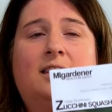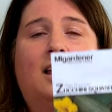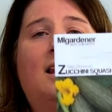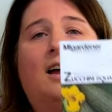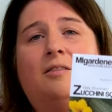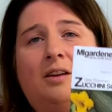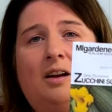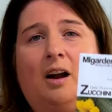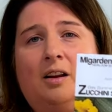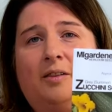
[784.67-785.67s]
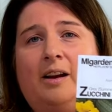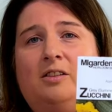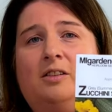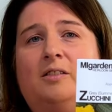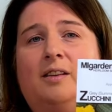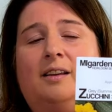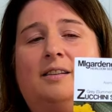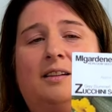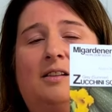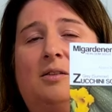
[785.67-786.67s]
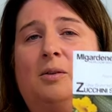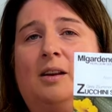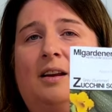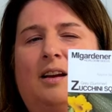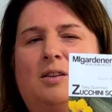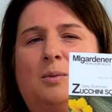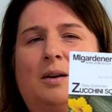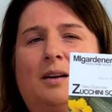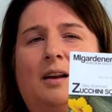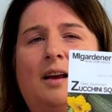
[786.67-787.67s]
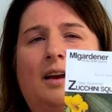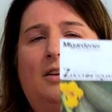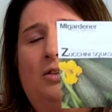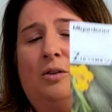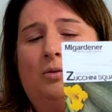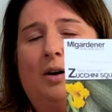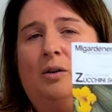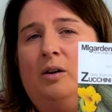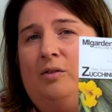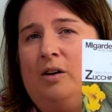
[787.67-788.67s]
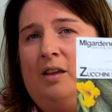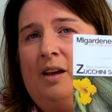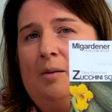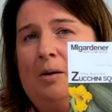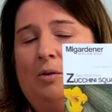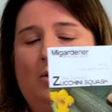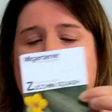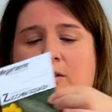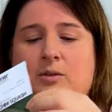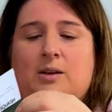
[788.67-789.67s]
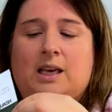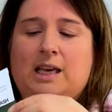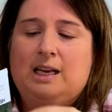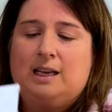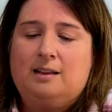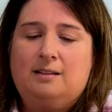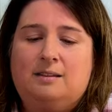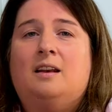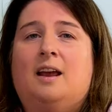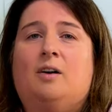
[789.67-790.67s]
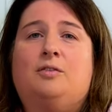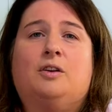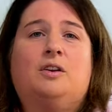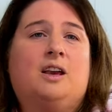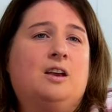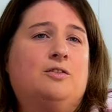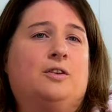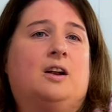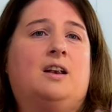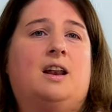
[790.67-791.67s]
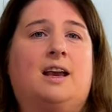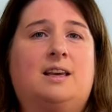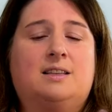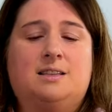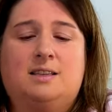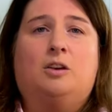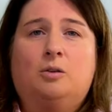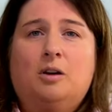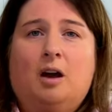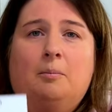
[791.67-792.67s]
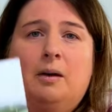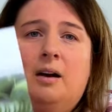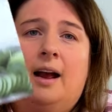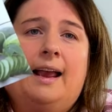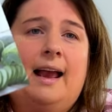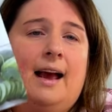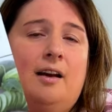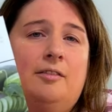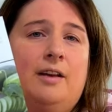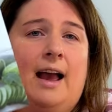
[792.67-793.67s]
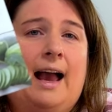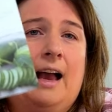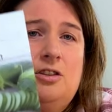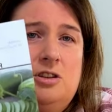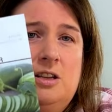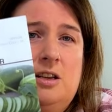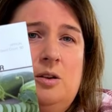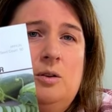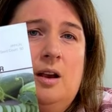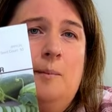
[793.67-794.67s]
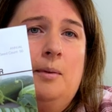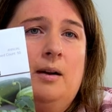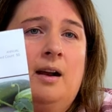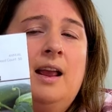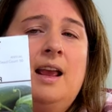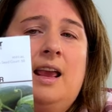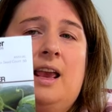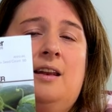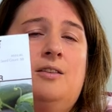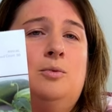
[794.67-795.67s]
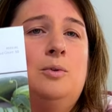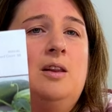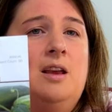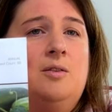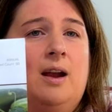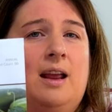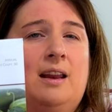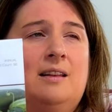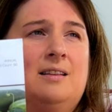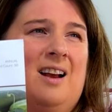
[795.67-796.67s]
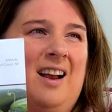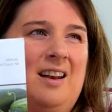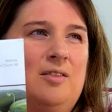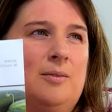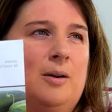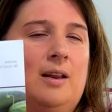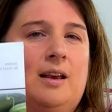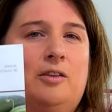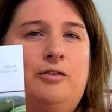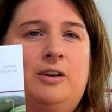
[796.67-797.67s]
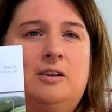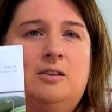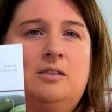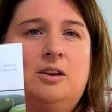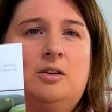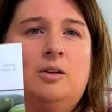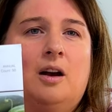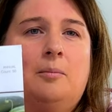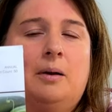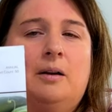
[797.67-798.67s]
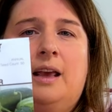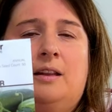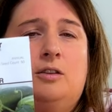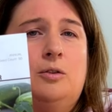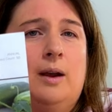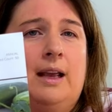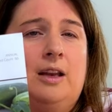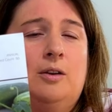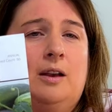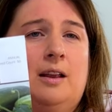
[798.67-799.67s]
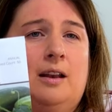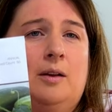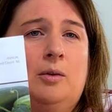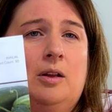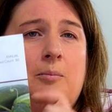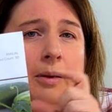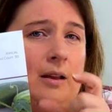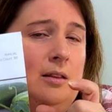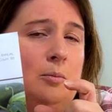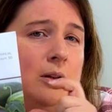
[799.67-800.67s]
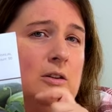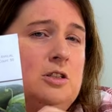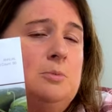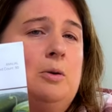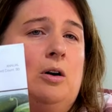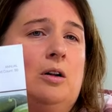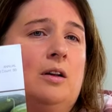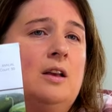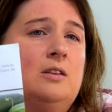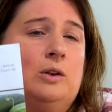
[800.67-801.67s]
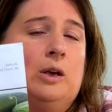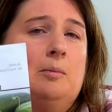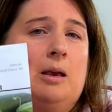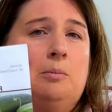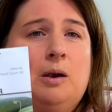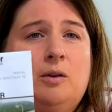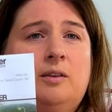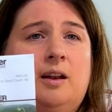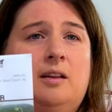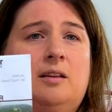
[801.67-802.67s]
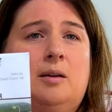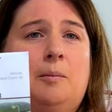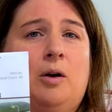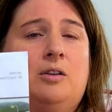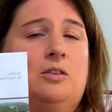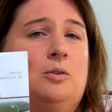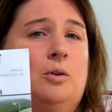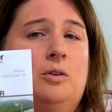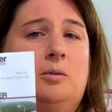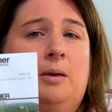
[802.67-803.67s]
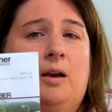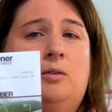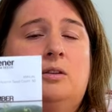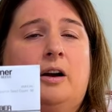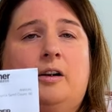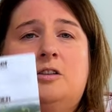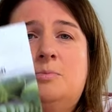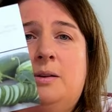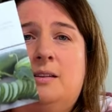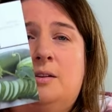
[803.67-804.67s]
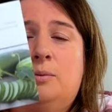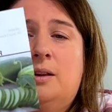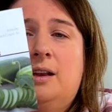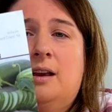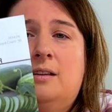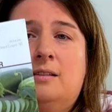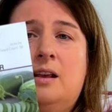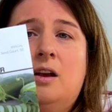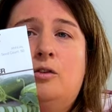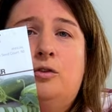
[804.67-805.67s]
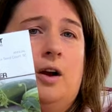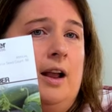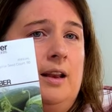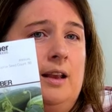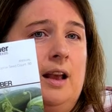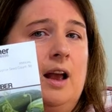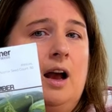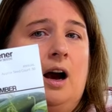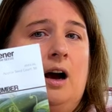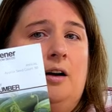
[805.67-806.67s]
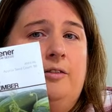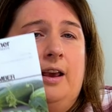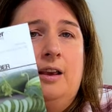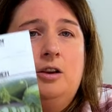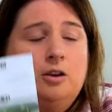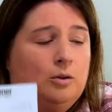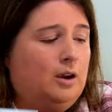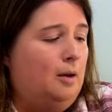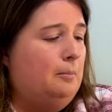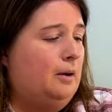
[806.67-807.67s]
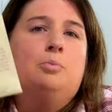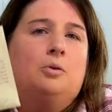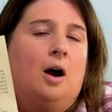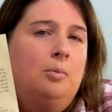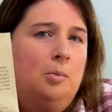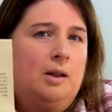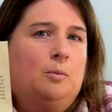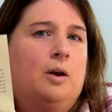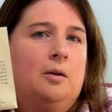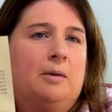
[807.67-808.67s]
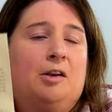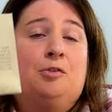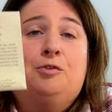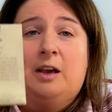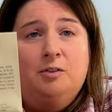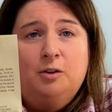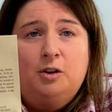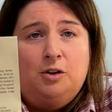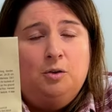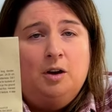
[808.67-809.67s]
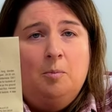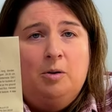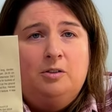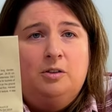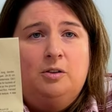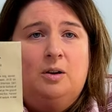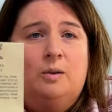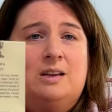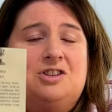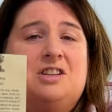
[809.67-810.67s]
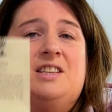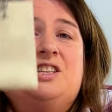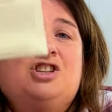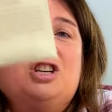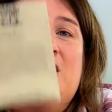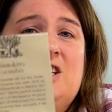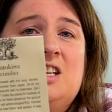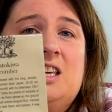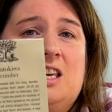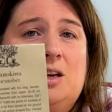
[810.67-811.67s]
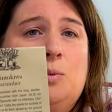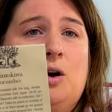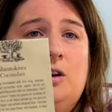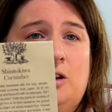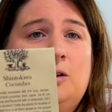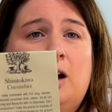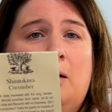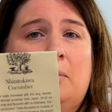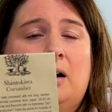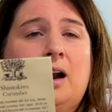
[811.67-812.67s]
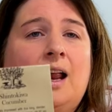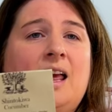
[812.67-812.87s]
They love the coloration of this. It's a really nice one to grow if you're thinking about growing zucchinis. Now, if you're looking for a nice cucumber, I have Ashley cucumber. It is really great. It's kind of more like a field cucumber. It's great. You can pick them when they're small so you can make pickles out of them or just grow them out large. But it's a really nice variety of a cucumber. Probably one of my favorite cucumbers to grow is just Shintokiwa cucumber.